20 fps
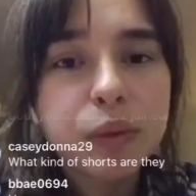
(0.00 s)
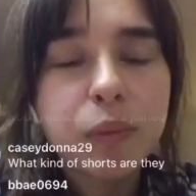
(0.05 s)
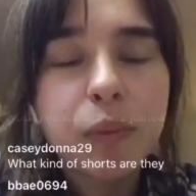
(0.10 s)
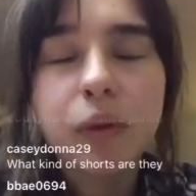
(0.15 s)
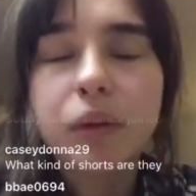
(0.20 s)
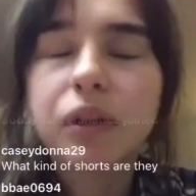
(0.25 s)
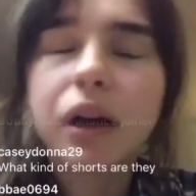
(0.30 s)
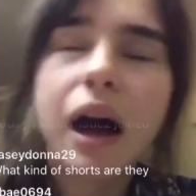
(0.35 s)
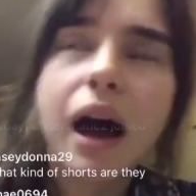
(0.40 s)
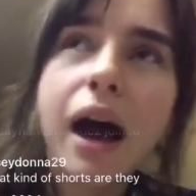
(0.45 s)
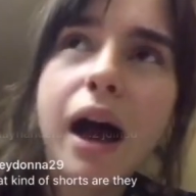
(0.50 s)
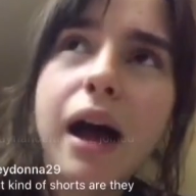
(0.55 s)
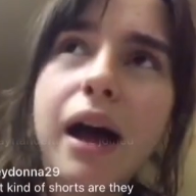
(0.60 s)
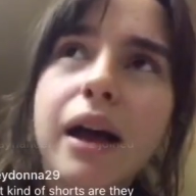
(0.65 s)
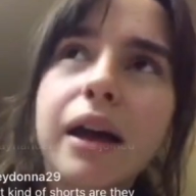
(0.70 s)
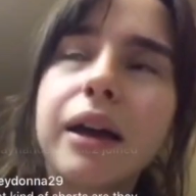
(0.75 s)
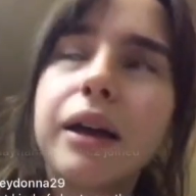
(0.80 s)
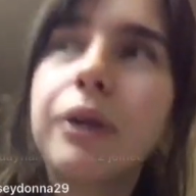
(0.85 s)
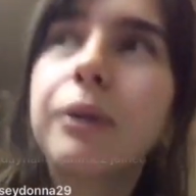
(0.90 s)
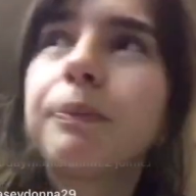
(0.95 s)
people.
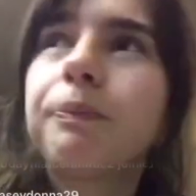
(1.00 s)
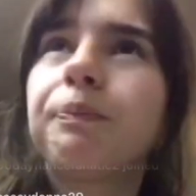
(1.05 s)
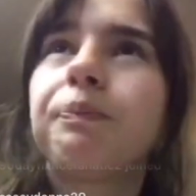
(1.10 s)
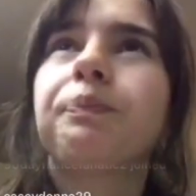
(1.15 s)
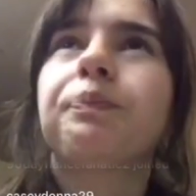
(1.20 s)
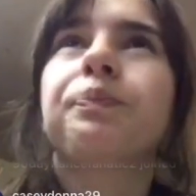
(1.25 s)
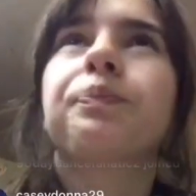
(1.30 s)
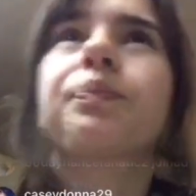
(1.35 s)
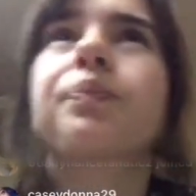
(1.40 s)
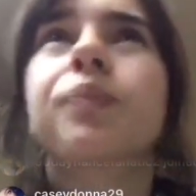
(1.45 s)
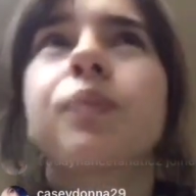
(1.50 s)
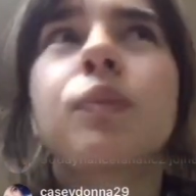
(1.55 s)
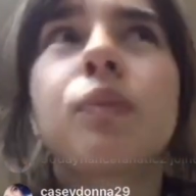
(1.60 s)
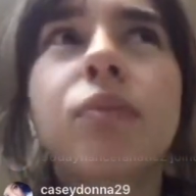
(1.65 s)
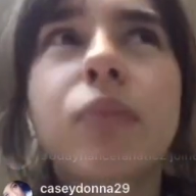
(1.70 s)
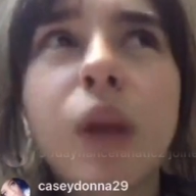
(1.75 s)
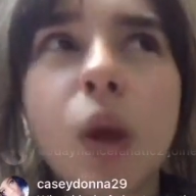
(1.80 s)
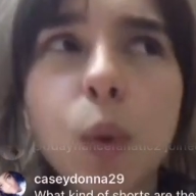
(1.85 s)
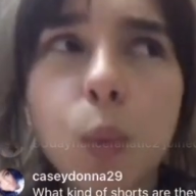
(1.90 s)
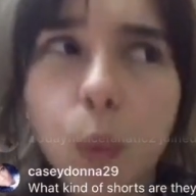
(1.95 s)
I
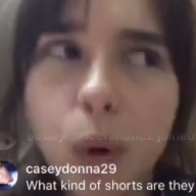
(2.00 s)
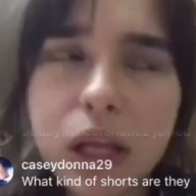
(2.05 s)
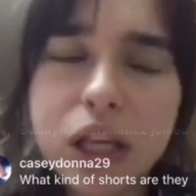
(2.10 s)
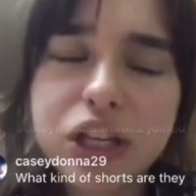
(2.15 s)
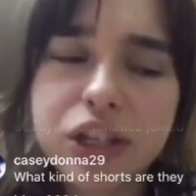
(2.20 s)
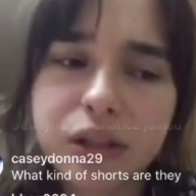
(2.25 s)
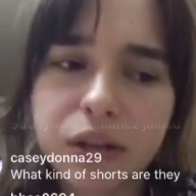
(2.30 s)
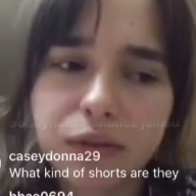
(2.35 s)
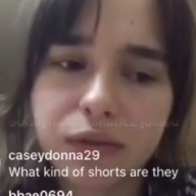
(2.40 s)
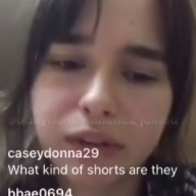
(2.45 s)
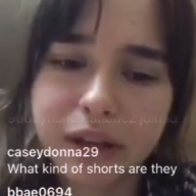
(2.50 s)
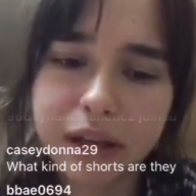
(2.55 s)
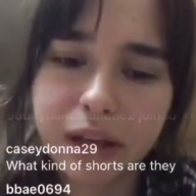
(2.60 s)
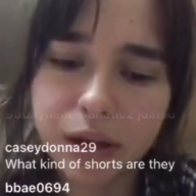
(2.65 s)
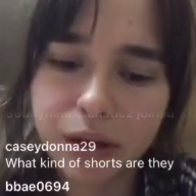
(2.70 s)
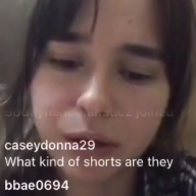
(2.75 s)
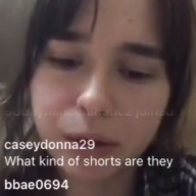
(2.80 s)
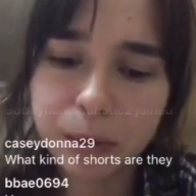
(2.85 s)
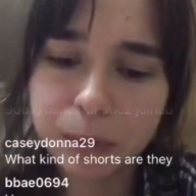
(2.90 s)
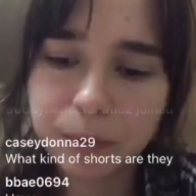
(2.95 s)
watched a
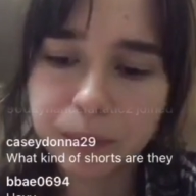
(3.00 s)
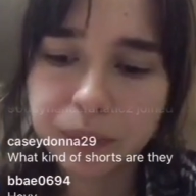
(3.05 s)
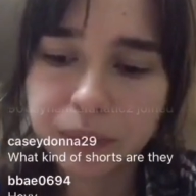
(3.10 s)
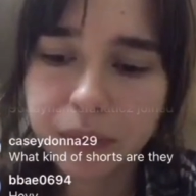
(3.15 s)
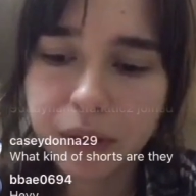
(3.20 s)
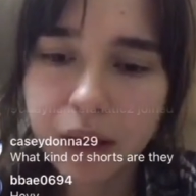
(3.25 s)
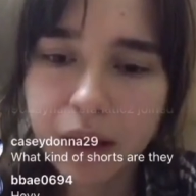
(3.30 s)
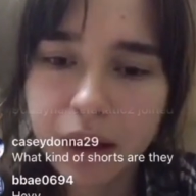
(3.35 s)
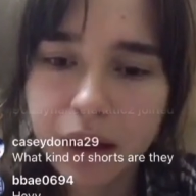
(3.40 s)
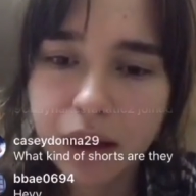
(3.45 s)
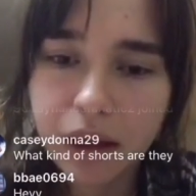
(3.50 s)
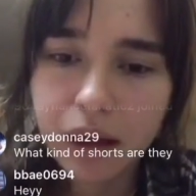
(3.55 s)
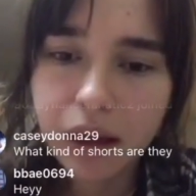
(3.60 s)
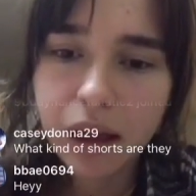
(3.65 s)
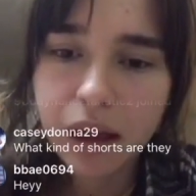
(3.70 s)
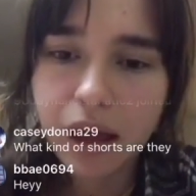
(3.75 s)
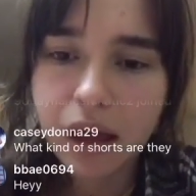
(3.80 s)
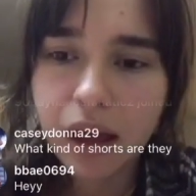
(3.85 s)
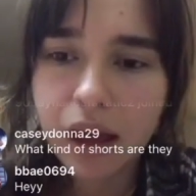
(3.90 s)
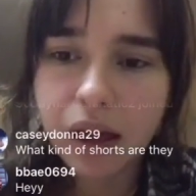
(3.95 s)
video,
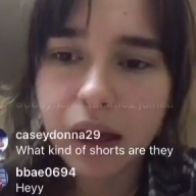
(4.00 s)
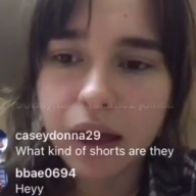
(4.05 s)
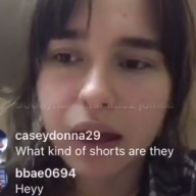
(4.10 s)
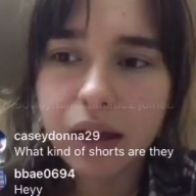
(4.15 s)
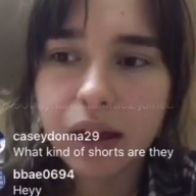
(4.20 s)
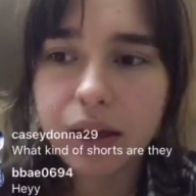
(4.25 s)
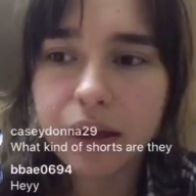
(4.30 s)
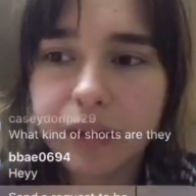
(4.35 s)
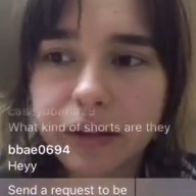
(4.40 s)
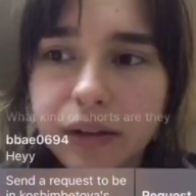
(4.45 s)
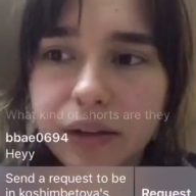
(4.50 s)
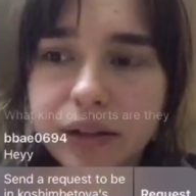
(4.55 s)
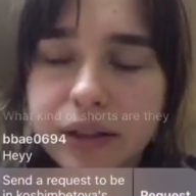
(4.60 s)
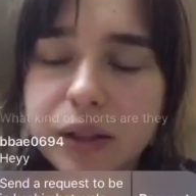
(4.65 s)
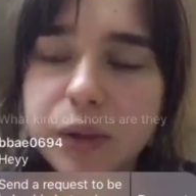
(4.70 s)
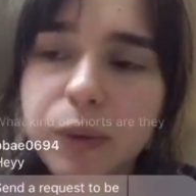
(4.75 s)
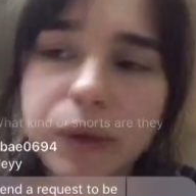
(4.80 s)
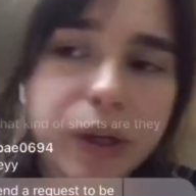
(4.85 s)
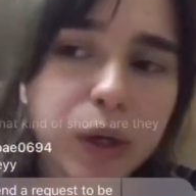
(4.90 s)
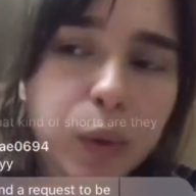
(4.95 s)
and
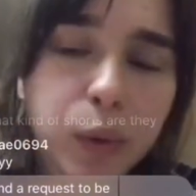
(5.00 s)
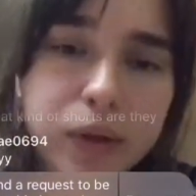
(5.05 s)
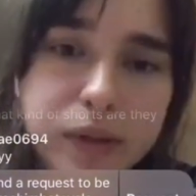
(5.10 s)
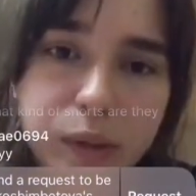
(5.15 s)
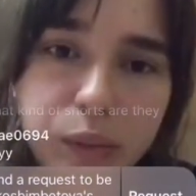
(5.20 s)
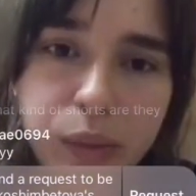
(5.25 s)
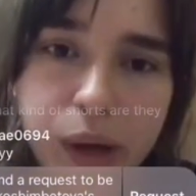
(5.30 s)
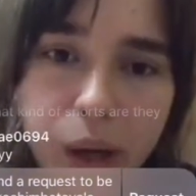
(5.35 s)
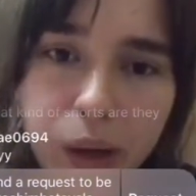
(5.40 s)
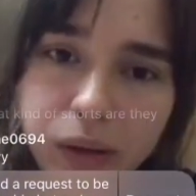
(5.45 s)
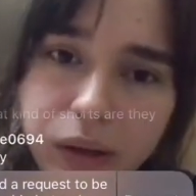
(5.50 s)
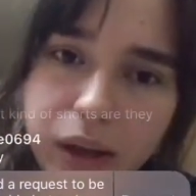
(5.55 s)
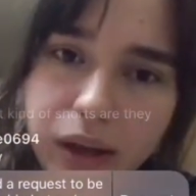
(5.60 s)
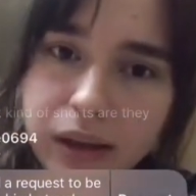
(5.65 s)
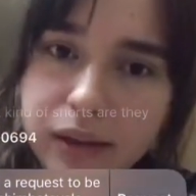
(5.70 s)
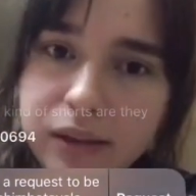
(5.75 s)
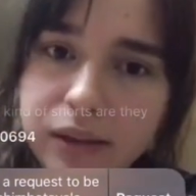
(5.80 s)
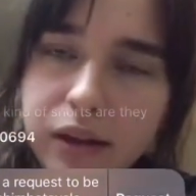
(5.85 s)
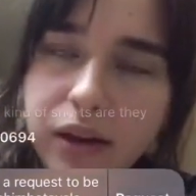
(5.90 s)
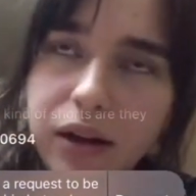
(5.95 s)
this video was about
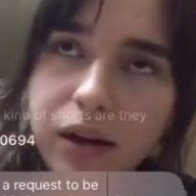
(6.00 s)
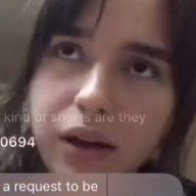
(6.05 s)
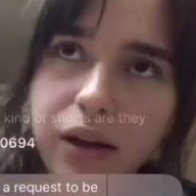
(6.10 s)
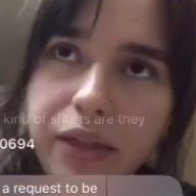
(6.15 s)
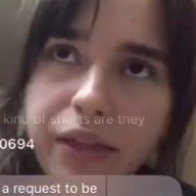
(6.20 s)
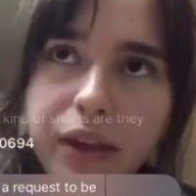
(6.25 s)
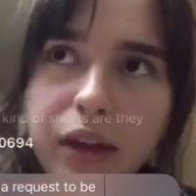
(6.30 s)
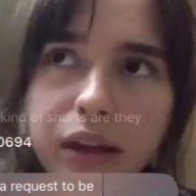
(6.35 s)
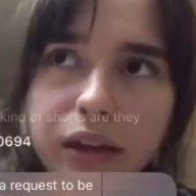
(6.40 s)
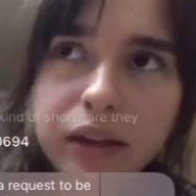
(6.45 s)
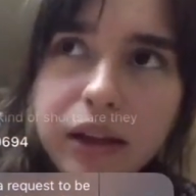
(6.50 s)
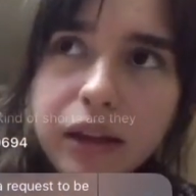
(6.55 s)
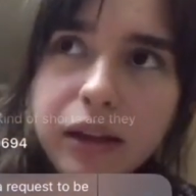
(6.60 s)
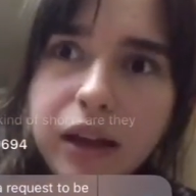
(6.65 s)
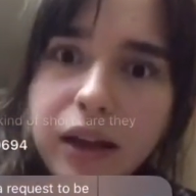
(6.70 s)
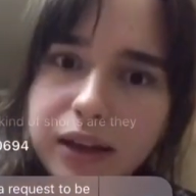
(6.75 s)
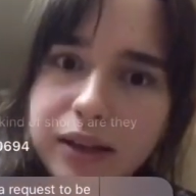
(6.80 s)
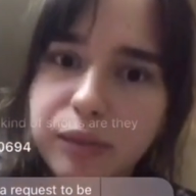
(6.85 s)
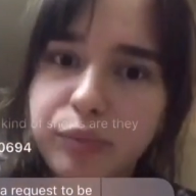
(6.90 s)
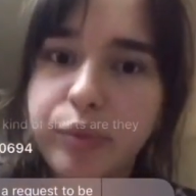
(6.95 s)
they did
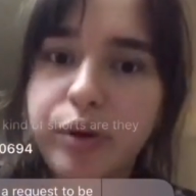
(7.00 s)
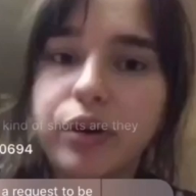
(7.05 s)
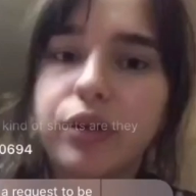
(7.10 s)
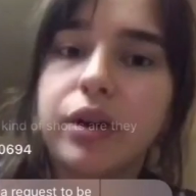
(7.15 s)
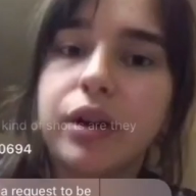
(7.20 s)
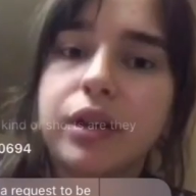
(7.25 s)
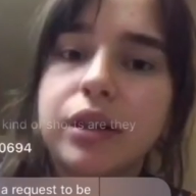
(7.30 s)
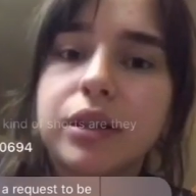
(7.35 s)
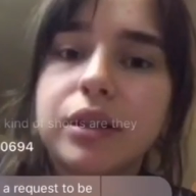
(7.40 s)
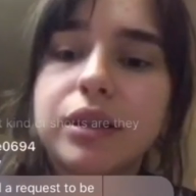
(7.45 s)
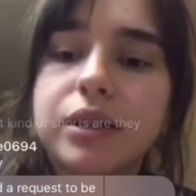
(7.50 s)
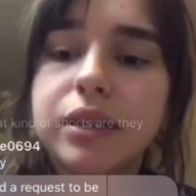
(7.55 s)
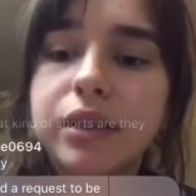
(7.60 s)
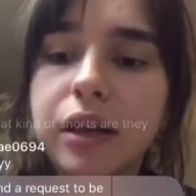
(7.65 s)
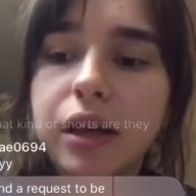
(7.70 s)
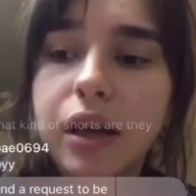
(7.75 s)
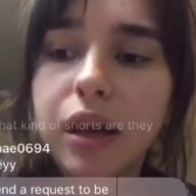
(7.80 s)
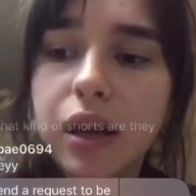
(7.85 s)
experience